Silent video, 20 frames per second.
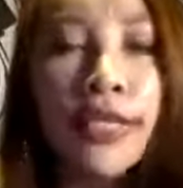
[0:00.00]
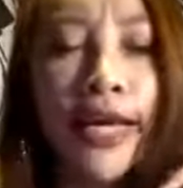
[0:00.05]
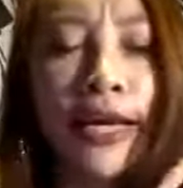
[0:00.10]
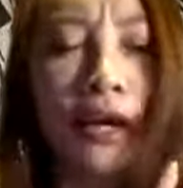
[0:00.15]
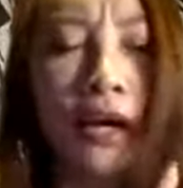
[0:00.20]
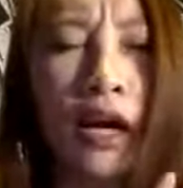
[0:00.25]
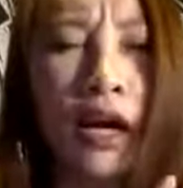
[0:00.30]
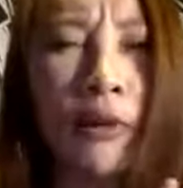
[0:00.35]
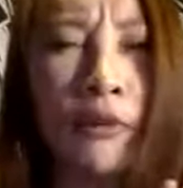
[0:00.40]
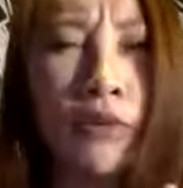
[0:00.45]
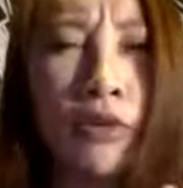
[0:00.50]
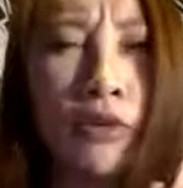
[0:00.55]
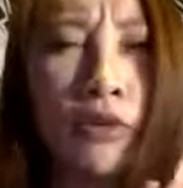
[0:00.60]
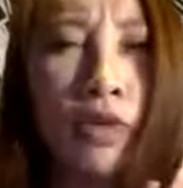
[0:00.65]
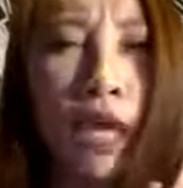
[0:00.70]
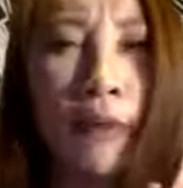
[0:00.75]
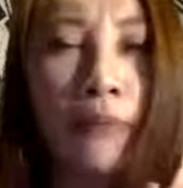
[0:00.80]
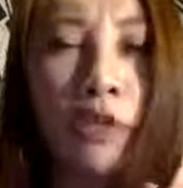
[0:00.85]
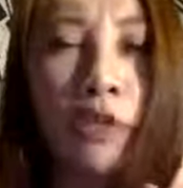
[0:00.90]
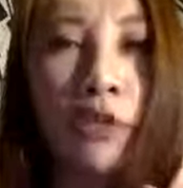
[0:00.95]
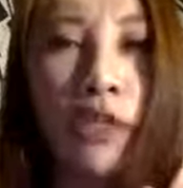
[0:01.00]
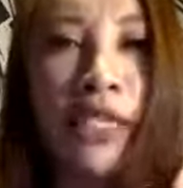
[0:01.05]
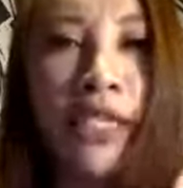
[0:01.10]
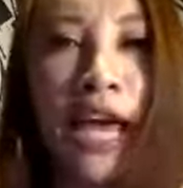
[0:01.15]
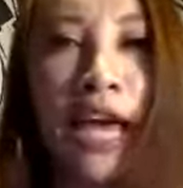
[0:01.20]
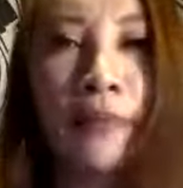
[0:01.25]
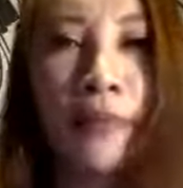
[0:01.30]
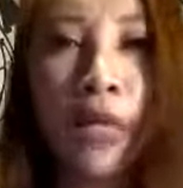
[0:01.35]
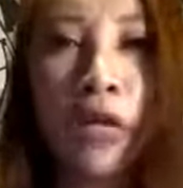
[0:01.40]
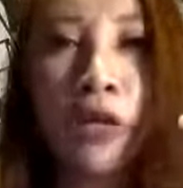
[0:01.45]
Like, oh, I'm so, I'm so
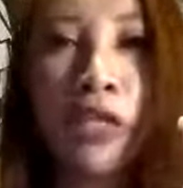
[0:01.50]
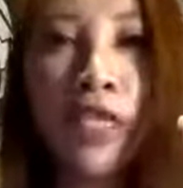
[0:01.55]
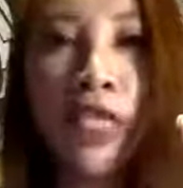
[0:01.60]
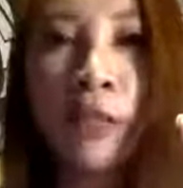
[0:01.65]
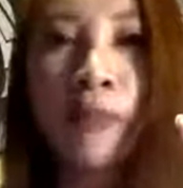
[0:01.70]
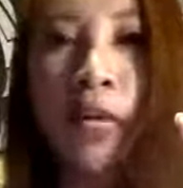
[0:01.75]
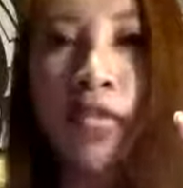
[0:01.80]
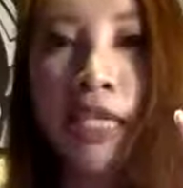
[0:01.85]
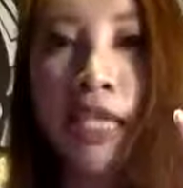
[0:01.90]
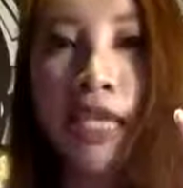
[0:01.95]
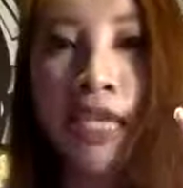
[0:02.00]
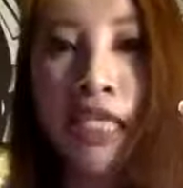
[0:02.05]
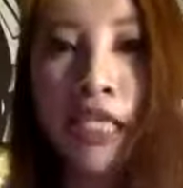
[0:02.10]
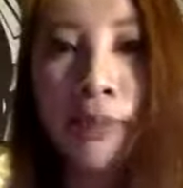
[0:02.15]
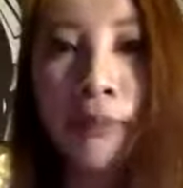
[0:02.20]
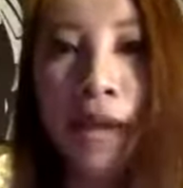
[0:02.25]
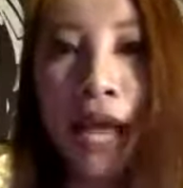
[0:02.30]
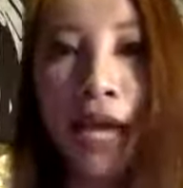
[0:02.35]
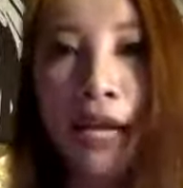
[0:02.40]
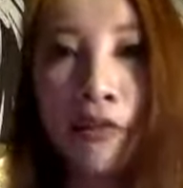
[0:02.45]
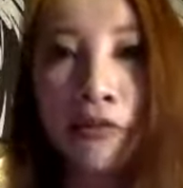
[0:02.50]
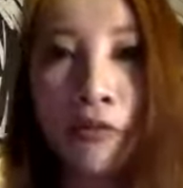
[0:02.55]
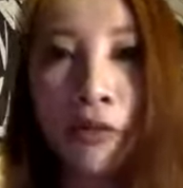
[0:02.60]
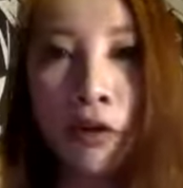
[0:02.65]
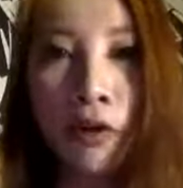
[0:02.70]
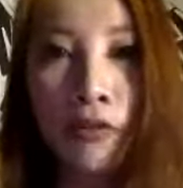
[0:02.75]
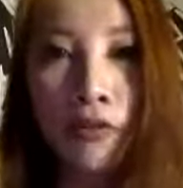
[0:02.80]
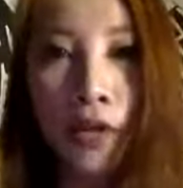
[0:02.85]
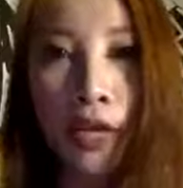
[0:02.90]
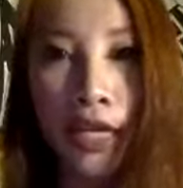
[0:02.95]
scared because this person is
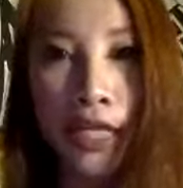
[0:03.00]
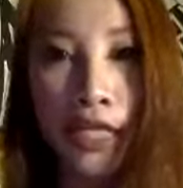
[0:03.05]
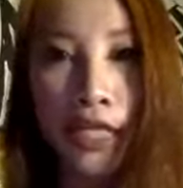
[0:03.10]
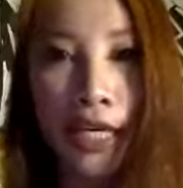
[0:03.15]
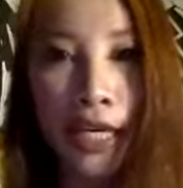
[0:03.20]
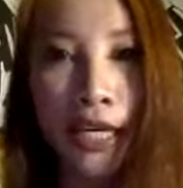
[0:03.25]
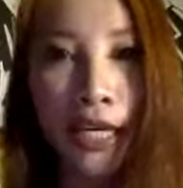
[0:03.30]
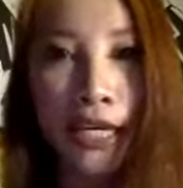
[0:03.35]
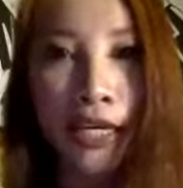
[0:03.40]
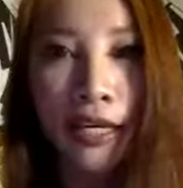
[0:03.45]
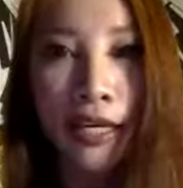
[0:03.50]
blindfolded. You can see.